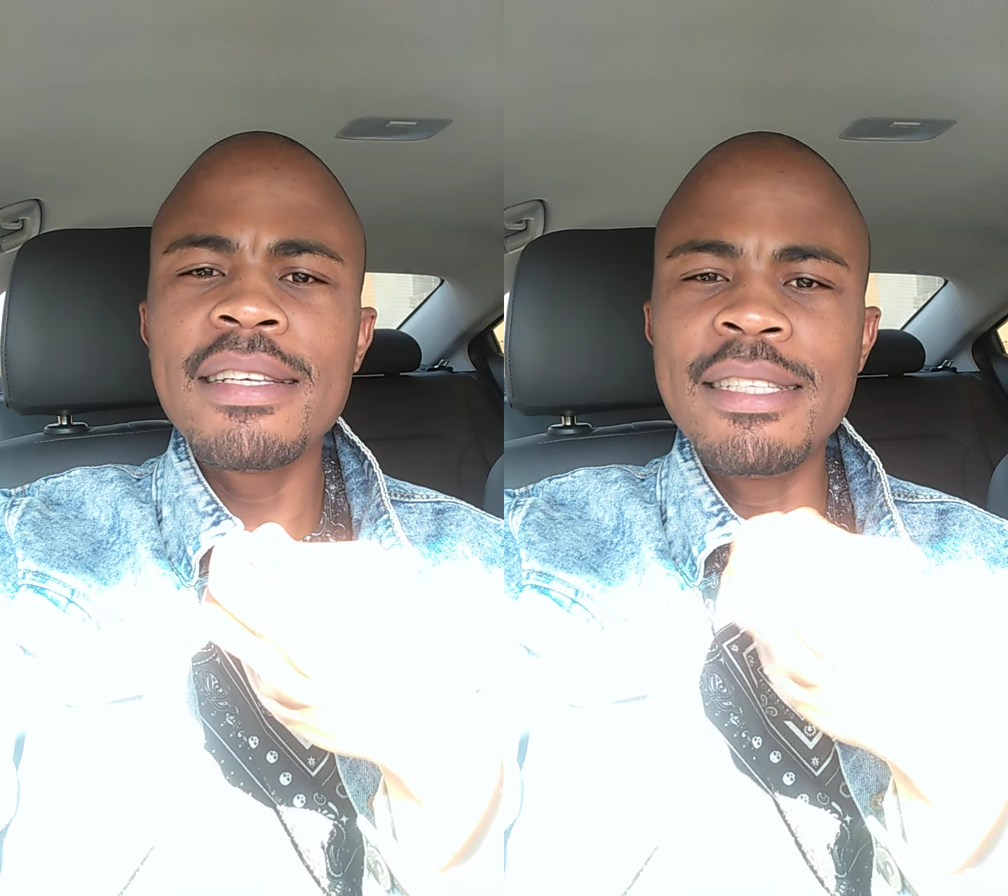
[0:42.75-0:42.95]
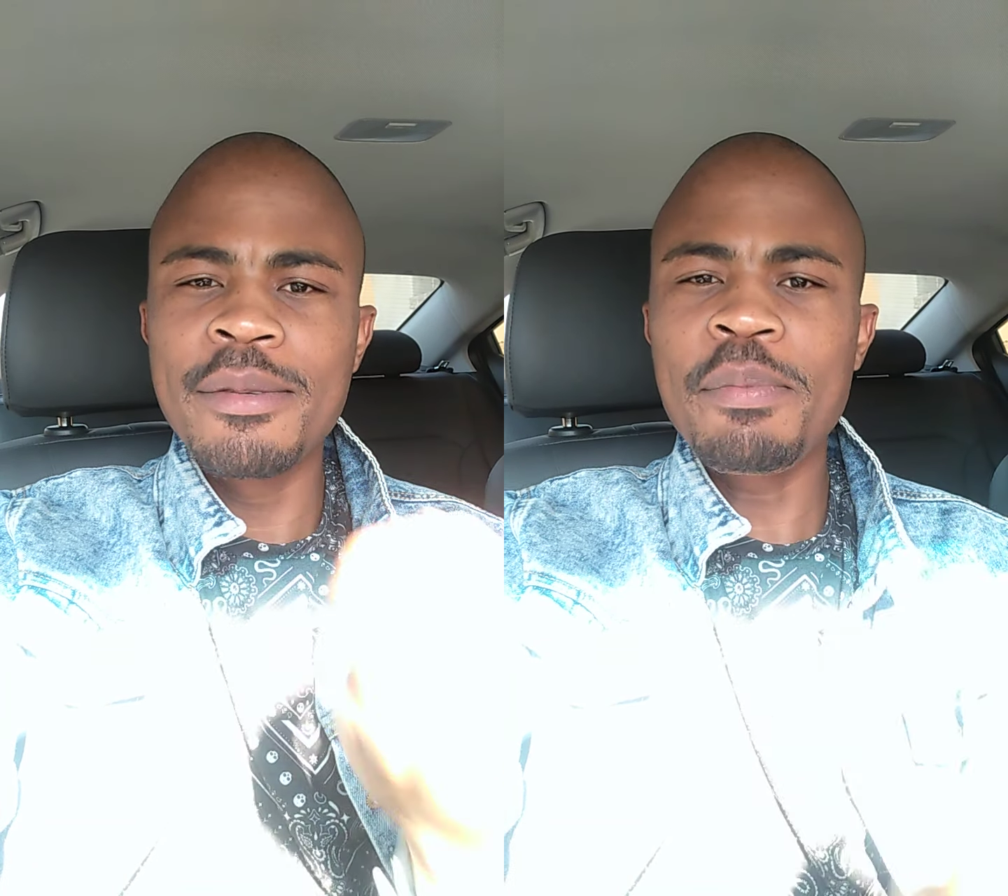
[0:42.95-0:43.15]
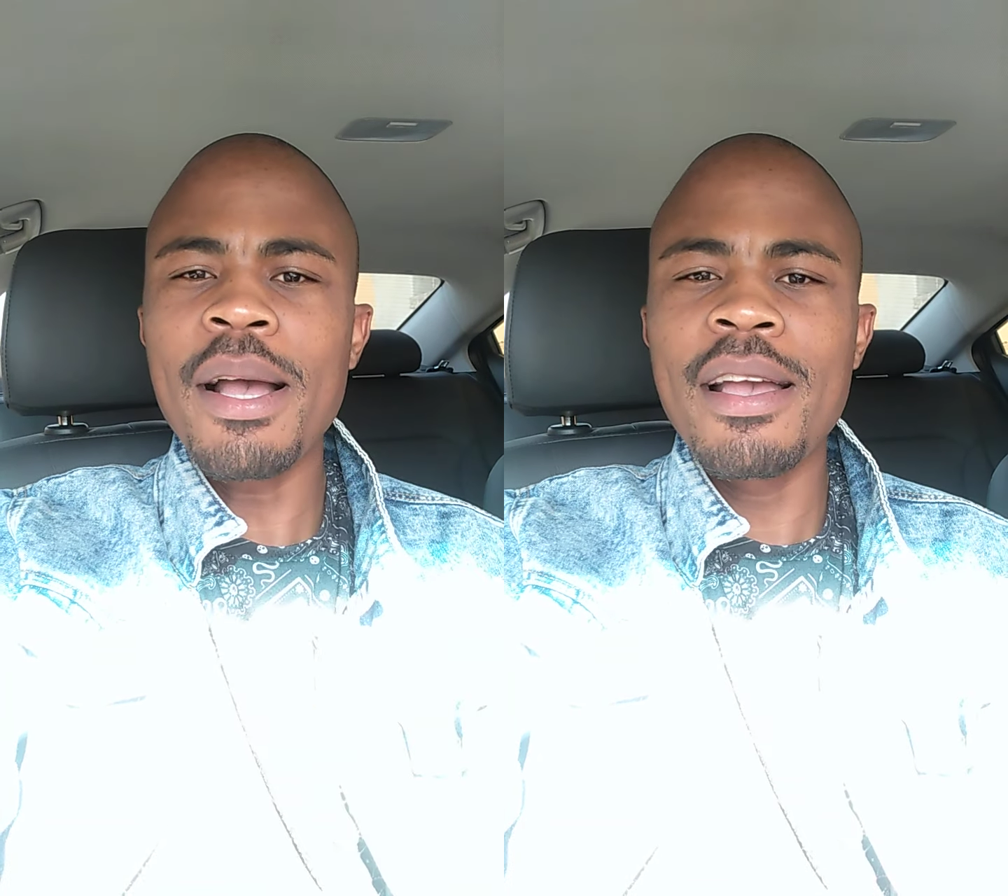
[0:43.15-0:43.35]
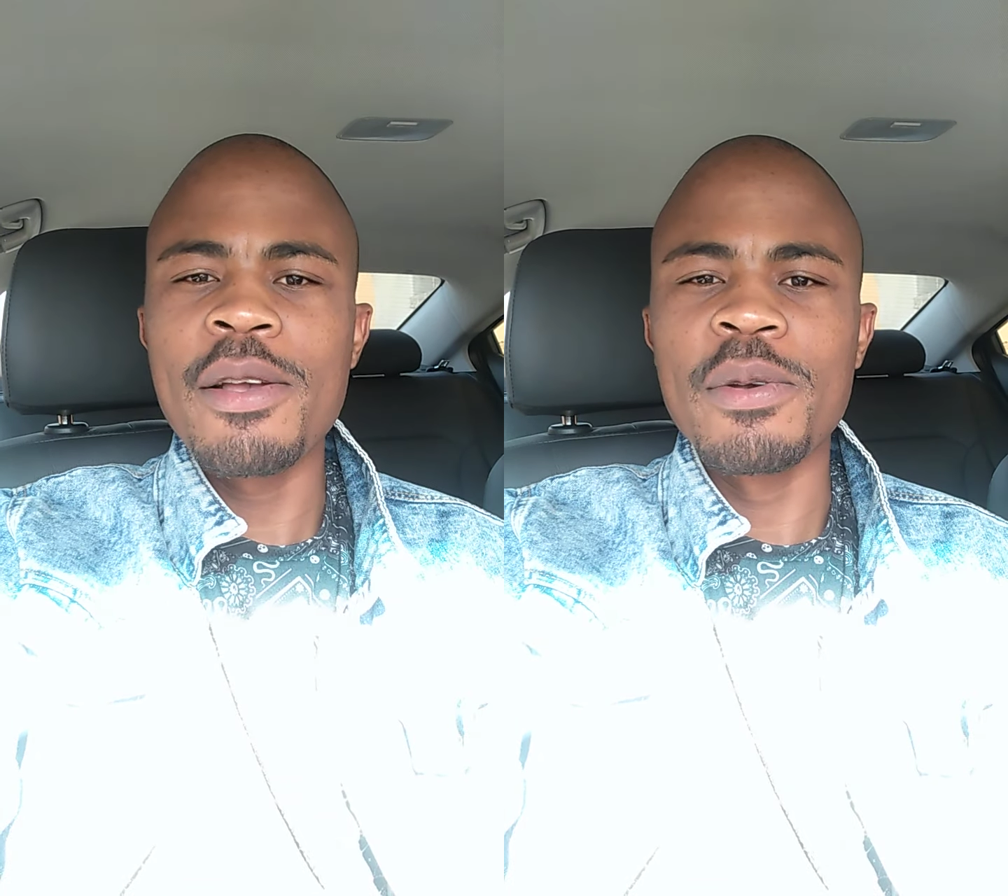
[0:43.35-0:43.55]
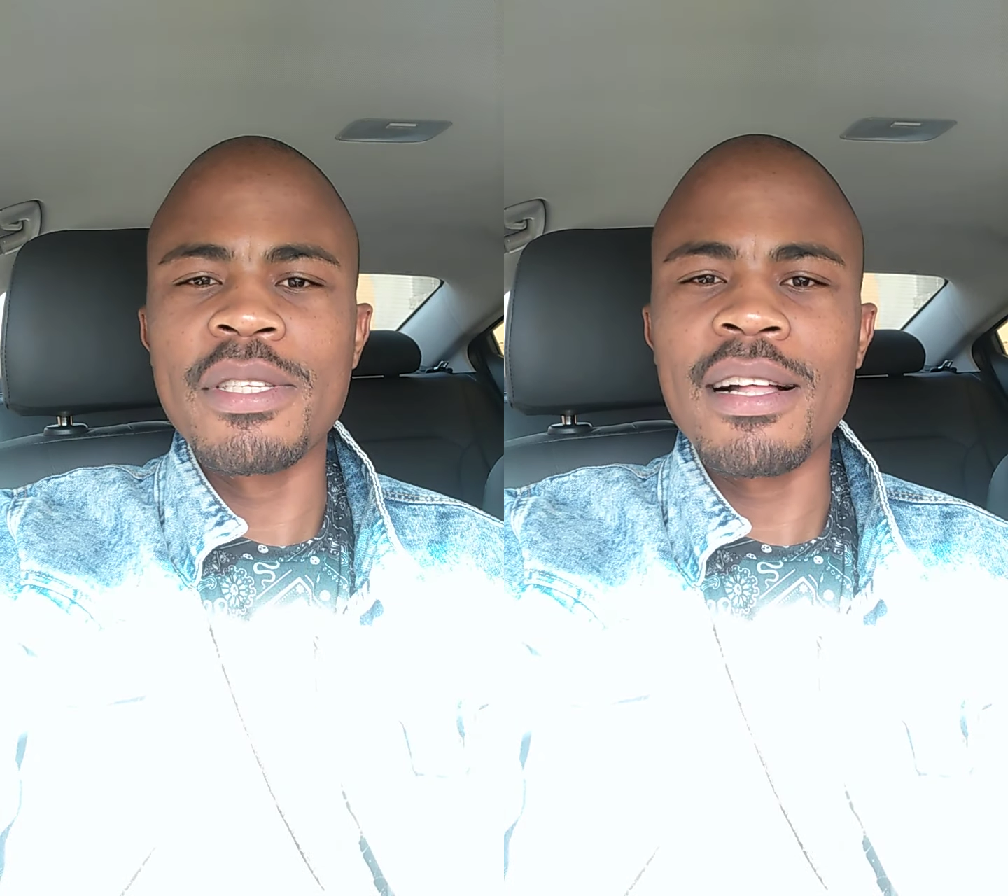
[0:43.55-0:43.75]
inspire
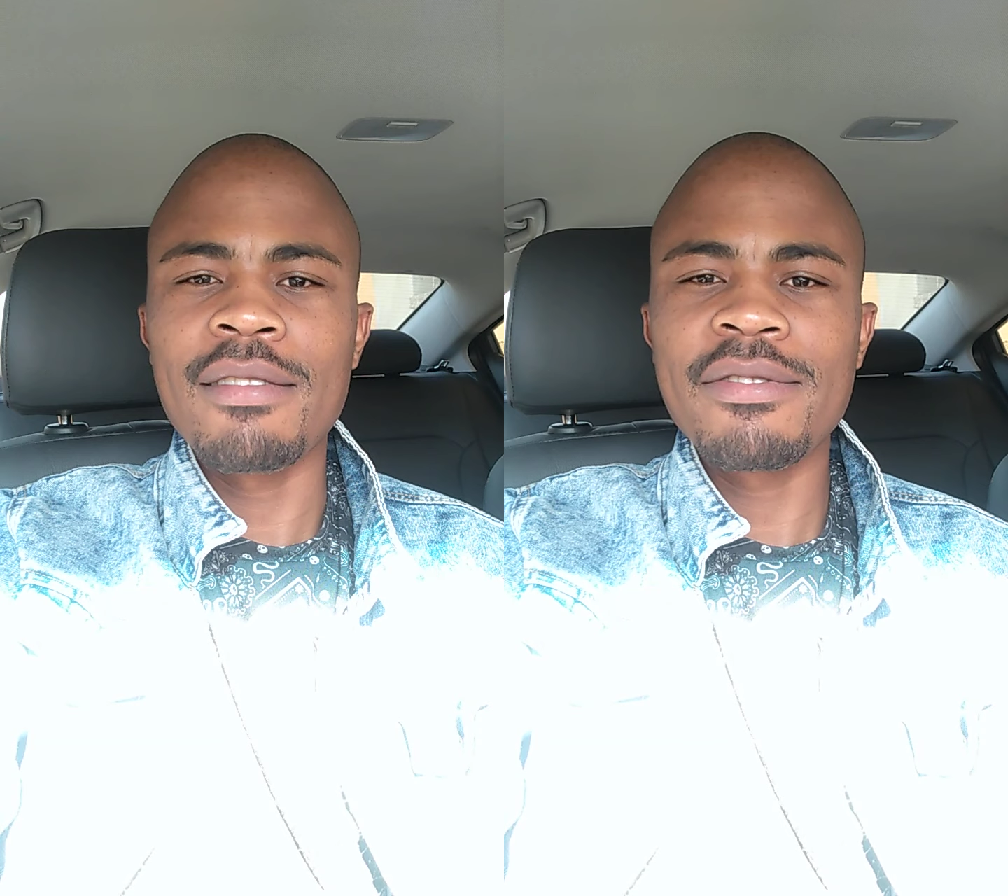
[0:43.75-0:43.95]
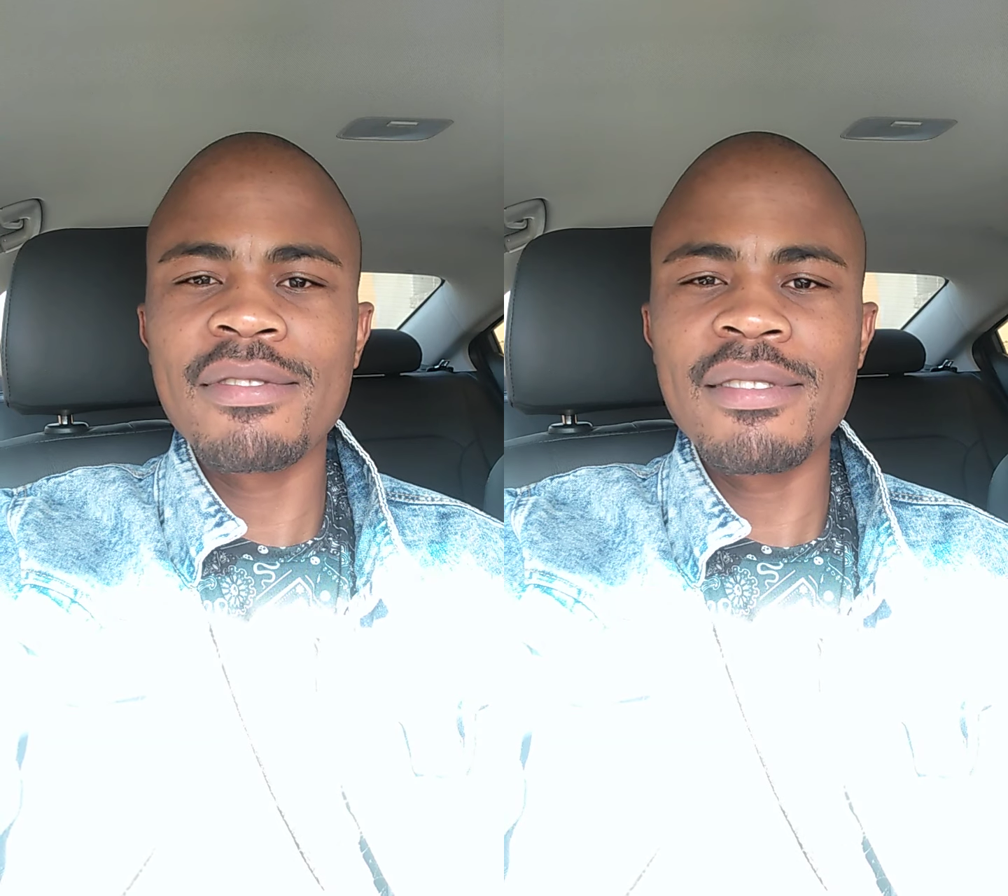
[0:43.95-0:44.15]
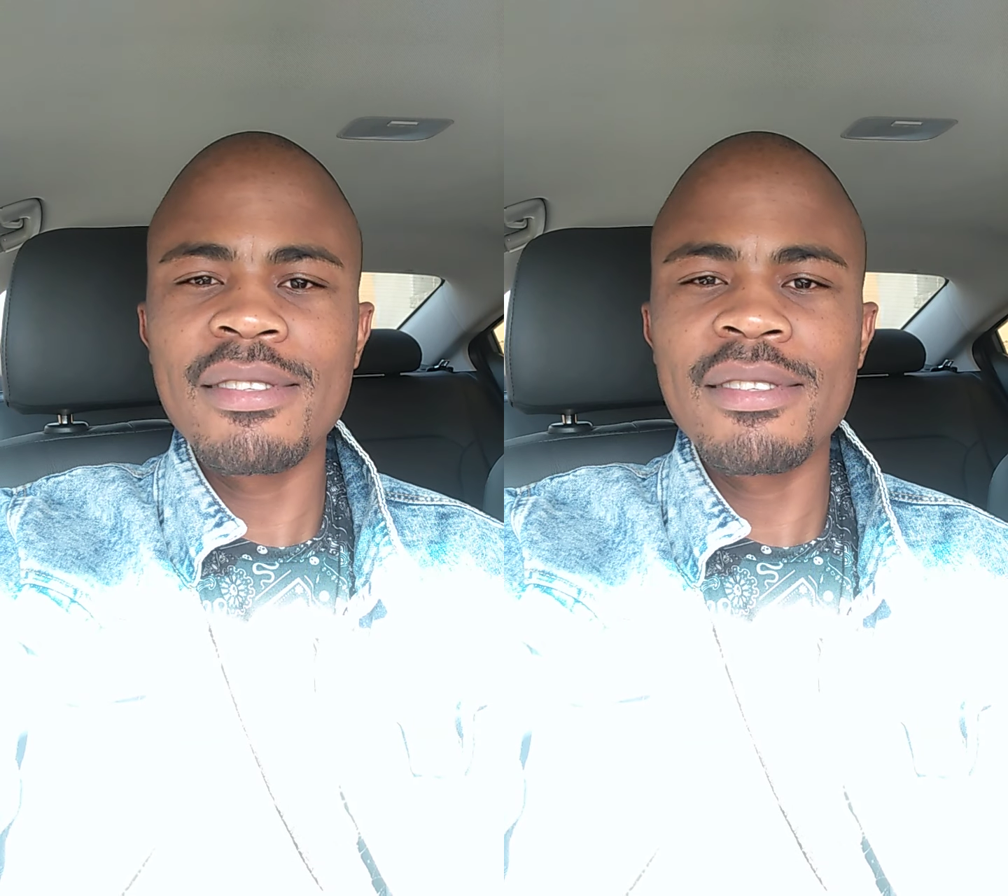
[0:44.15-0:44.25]
yourself,